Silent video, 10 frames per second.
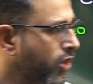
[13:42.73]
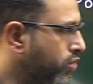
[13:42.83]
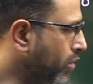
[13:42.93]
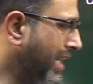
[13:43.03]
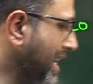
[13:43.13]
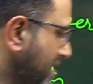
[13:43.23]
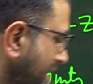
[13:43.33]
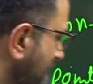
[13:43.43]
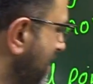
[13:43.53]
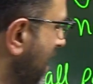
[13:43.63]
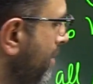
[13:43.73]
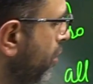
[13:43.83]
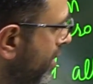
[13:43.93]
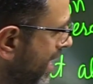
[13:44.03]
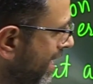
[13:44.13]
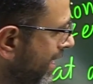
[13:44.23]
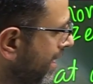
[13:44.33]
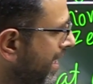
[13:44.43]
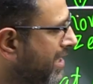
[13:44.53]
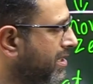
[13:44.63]
so that's the reason I'm not
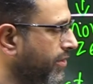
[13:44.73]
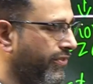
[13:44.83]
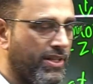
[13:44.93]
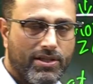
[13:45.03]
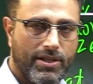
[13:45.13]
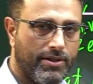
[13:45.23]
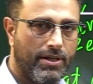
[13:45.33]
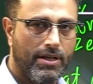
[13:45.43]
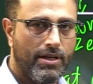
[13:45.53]
writing E surface here.